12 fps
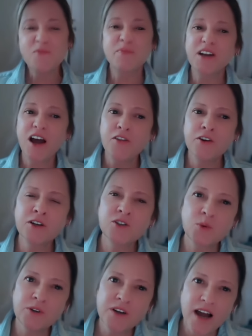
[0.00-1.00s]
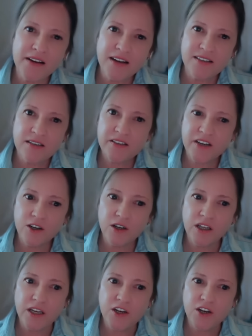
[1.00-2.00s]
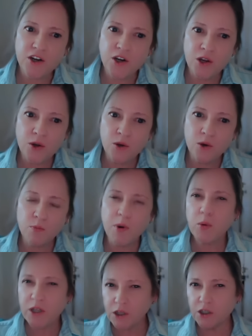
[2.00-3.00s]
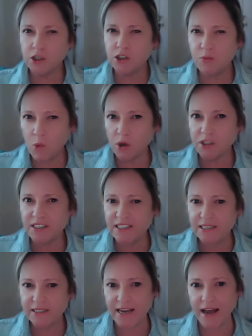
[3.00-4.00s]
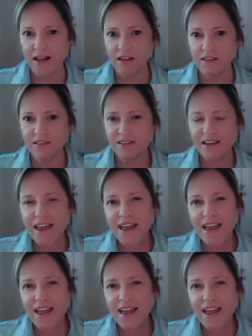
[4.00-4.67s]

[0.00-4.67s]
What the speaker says: But others were not necessarily new, but we learned more details.